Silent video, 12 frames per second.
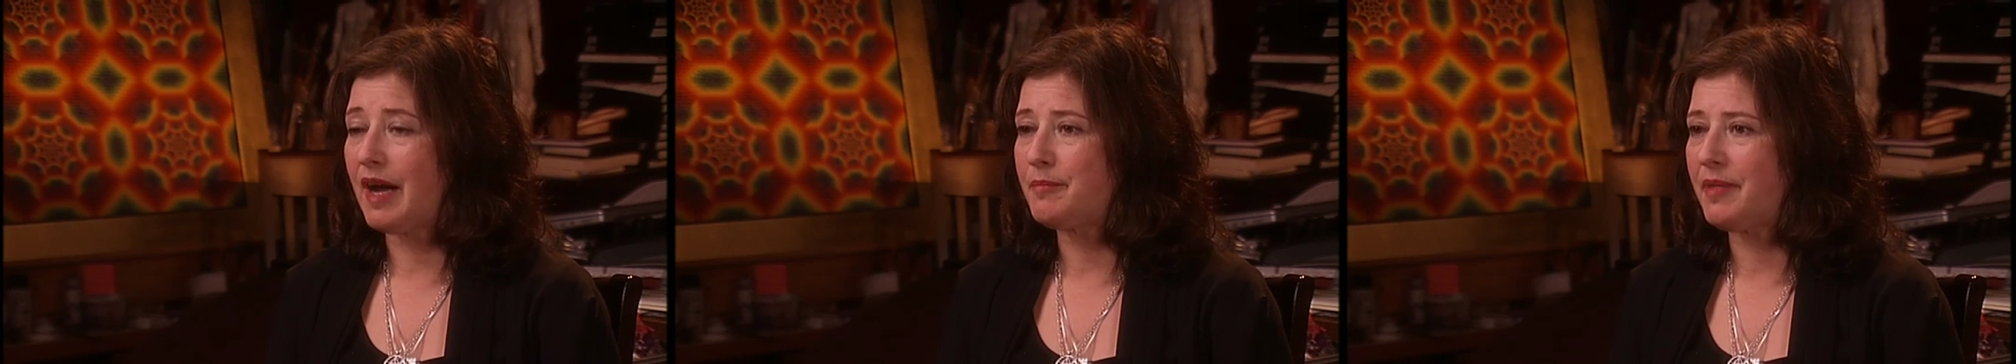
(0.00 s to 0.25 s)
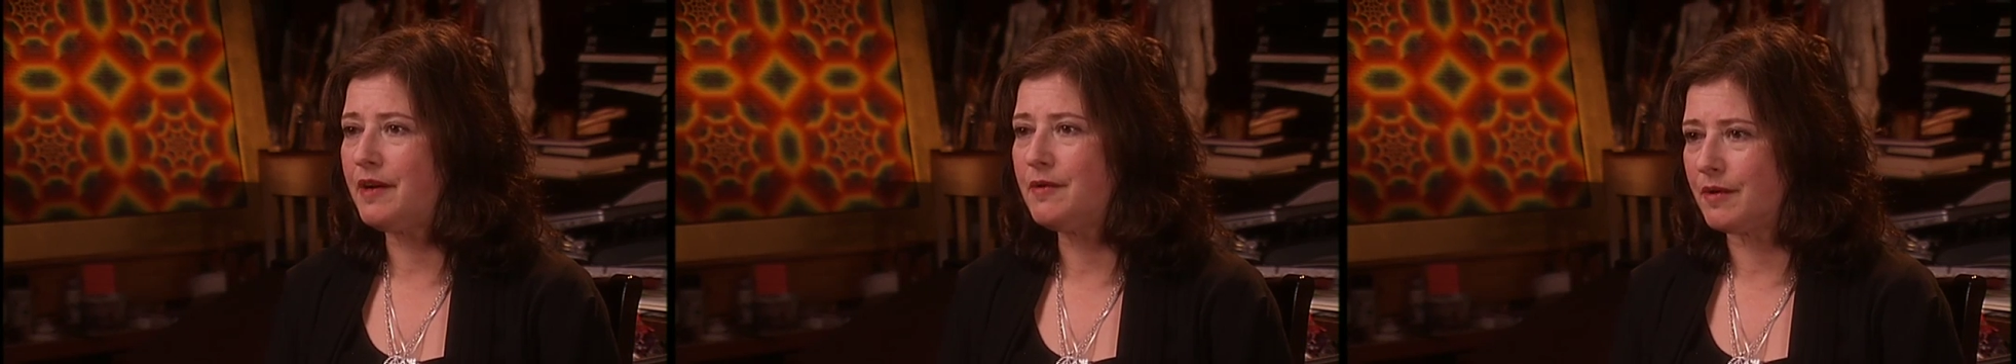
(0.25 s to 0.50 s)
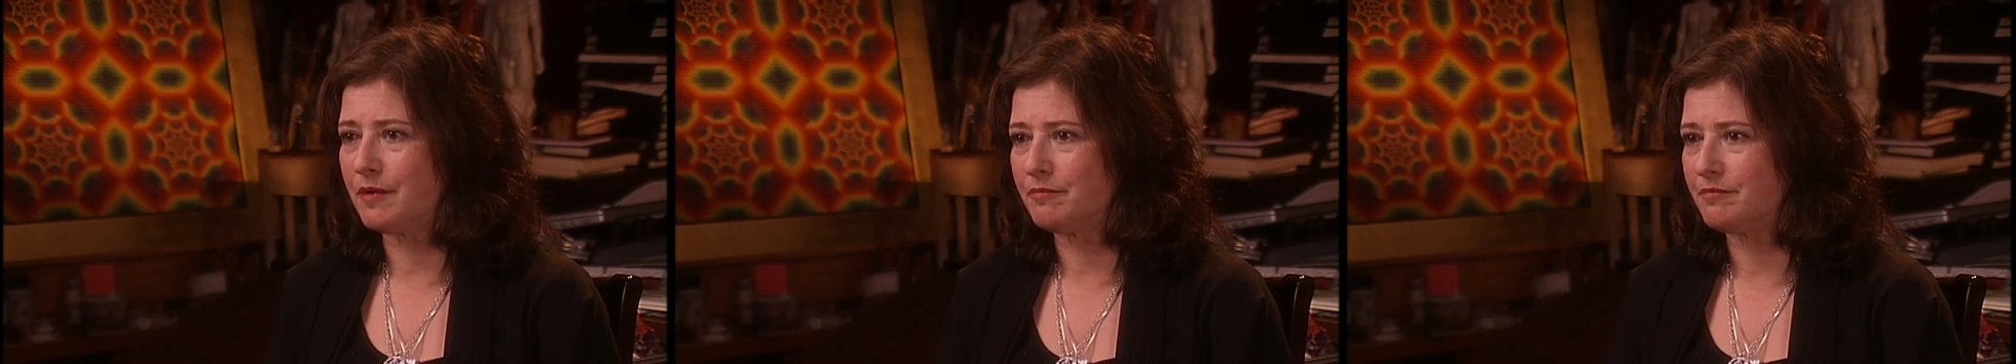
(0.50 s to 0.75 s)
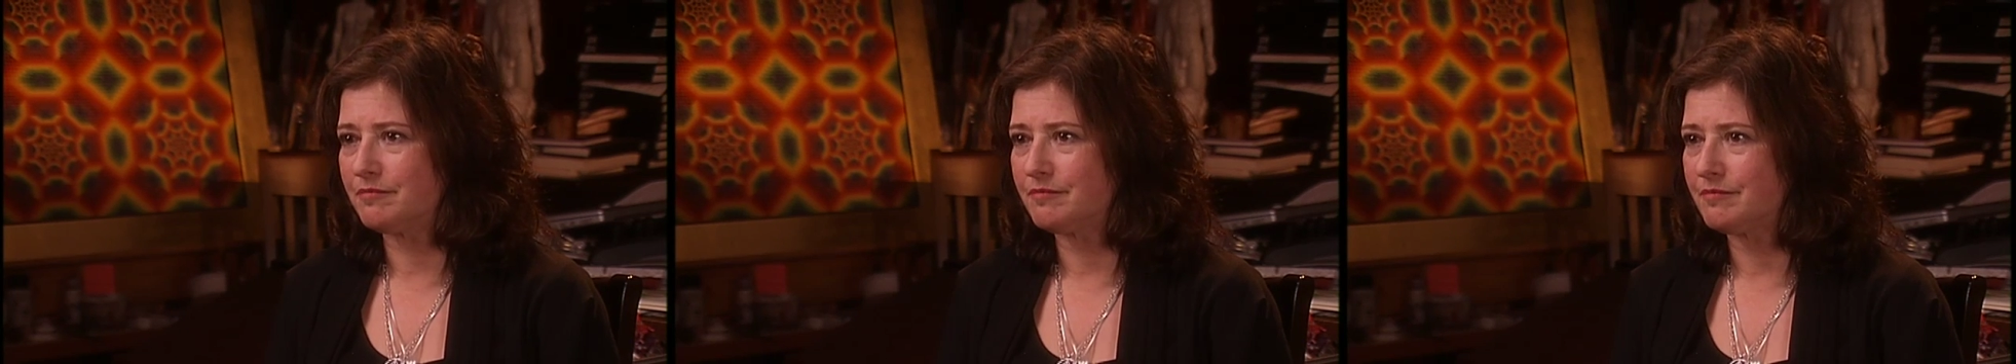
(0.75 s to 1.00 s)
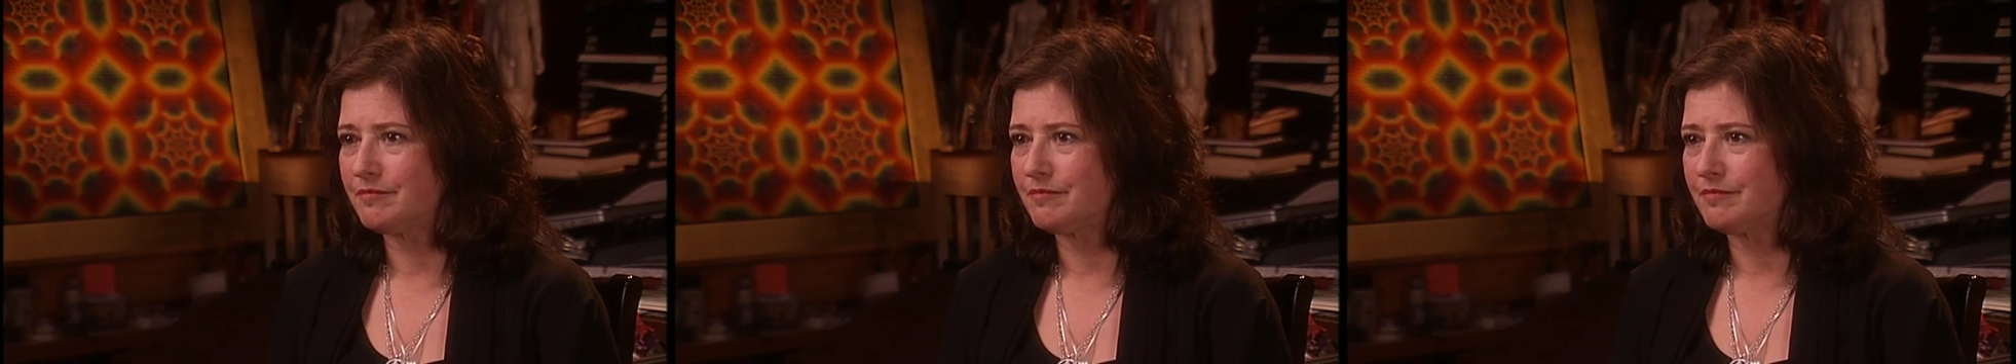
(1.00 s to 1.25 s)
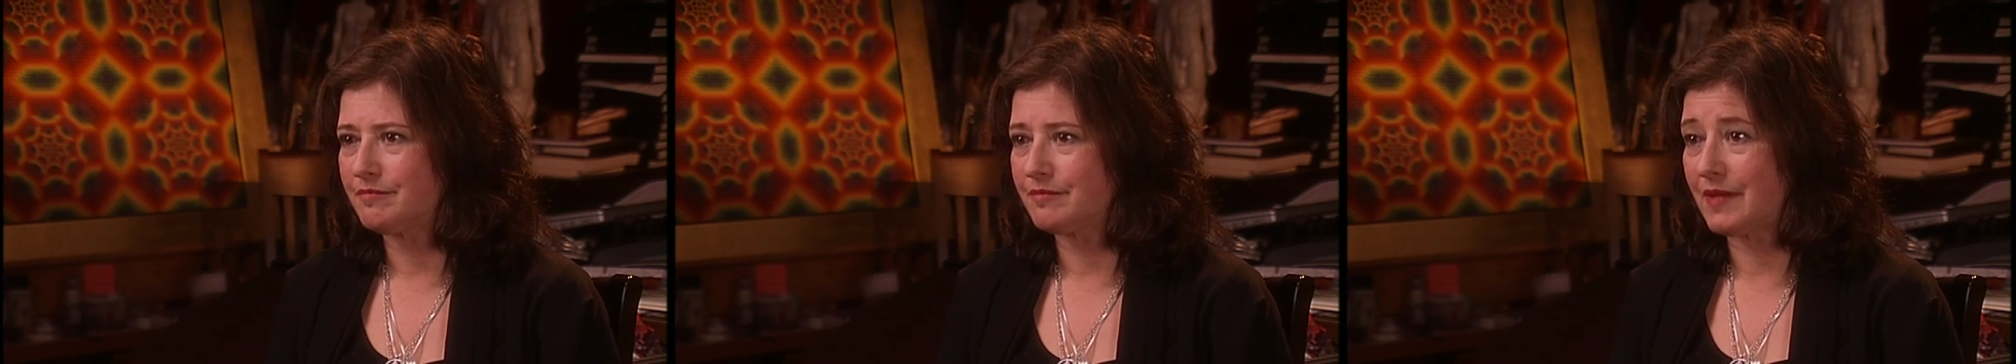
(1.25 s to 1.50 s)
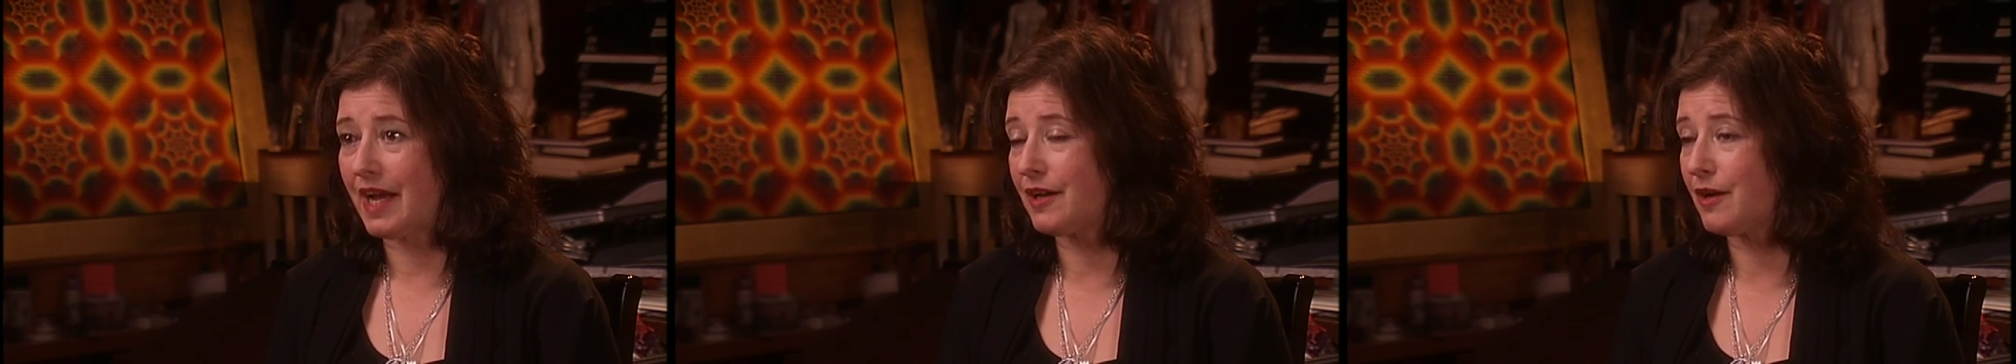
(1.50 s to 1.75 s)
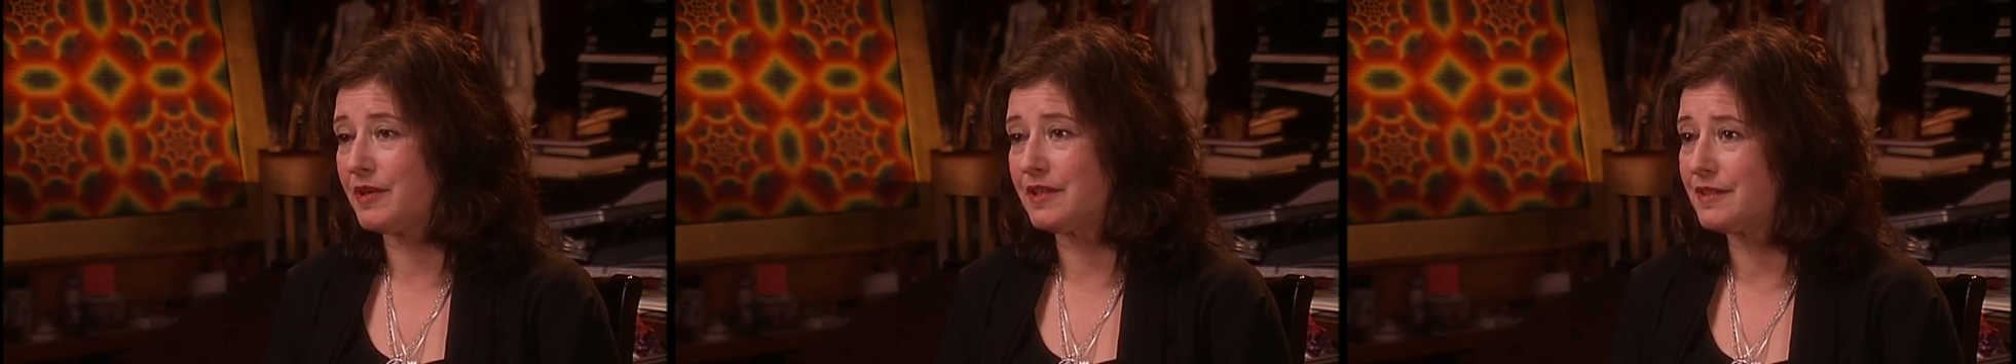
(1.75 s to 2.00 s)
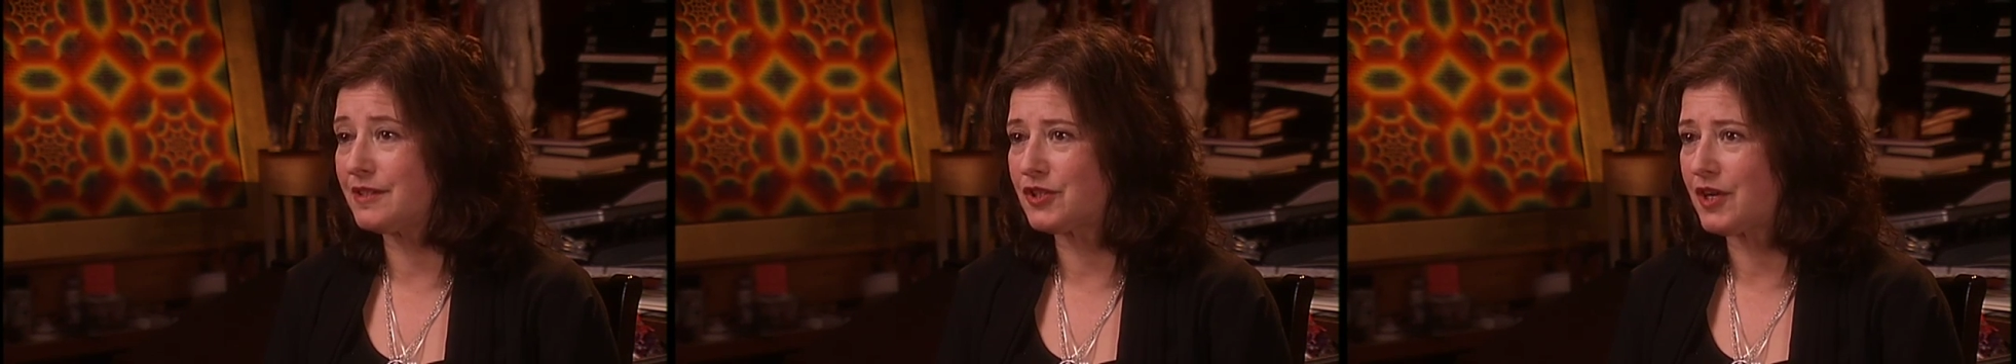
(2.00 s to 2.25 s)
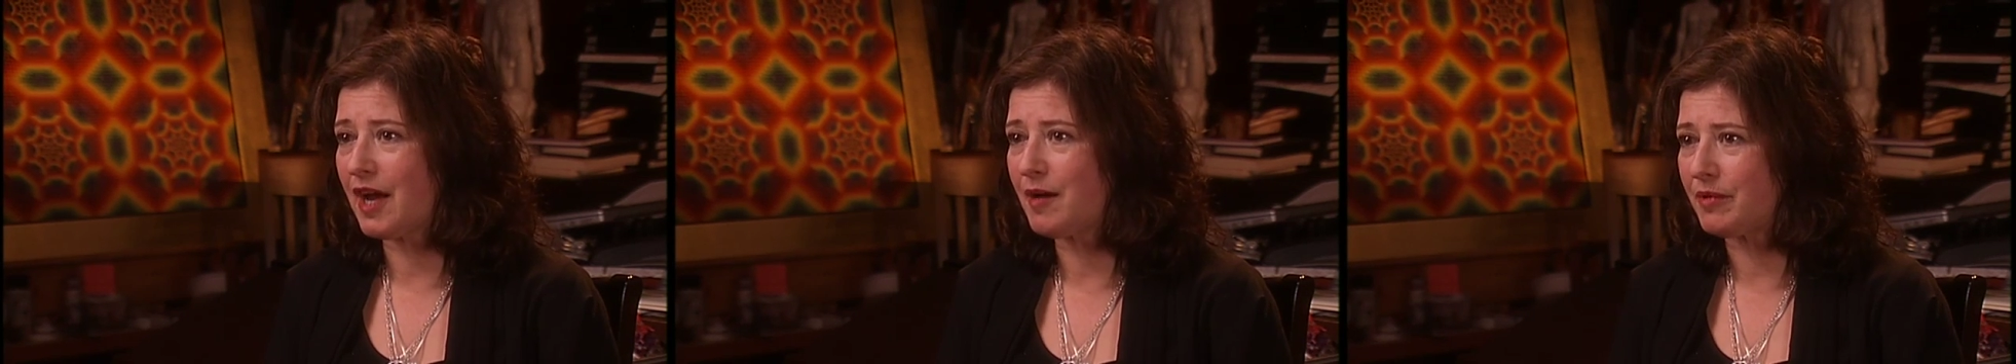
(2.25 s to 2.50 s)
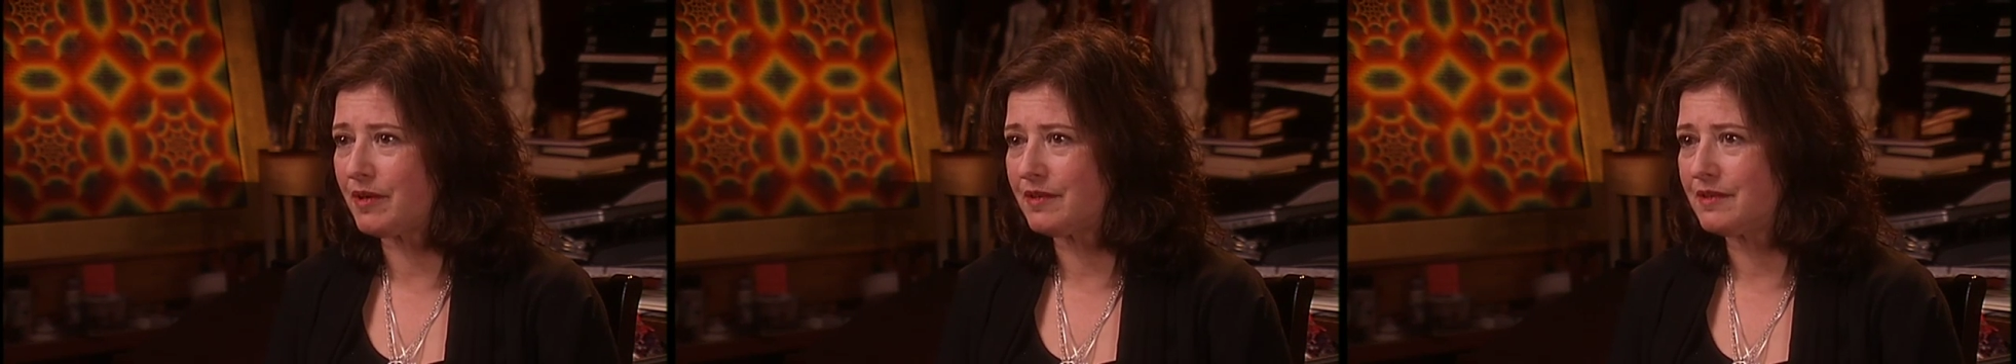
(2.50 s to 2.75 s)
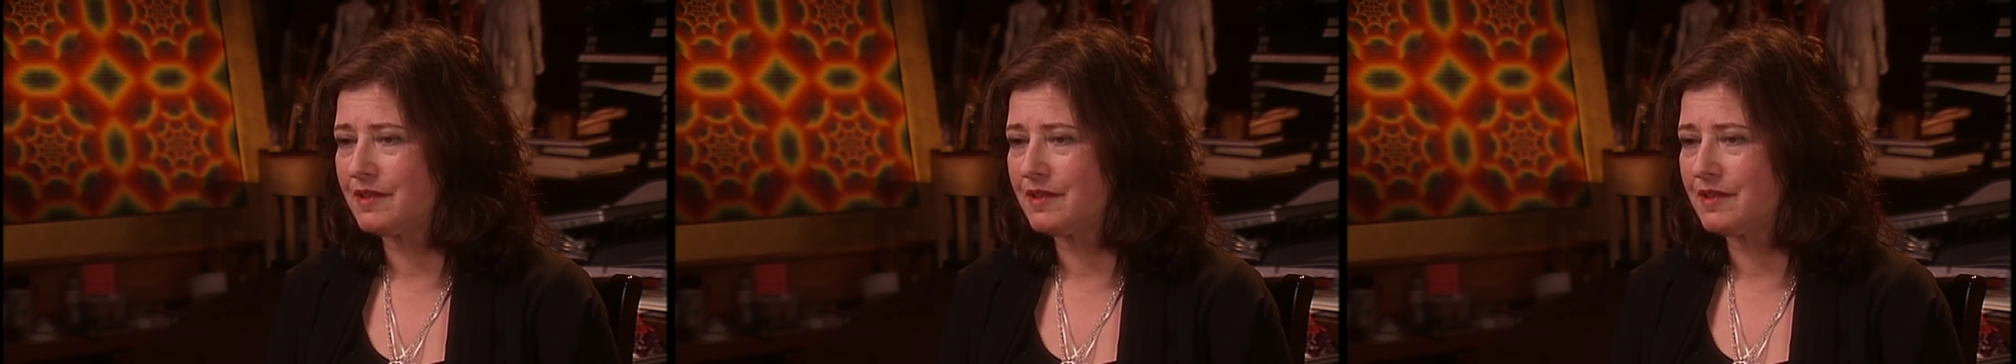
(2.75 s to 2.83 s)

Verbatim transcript: bedroom, I go into the chapel.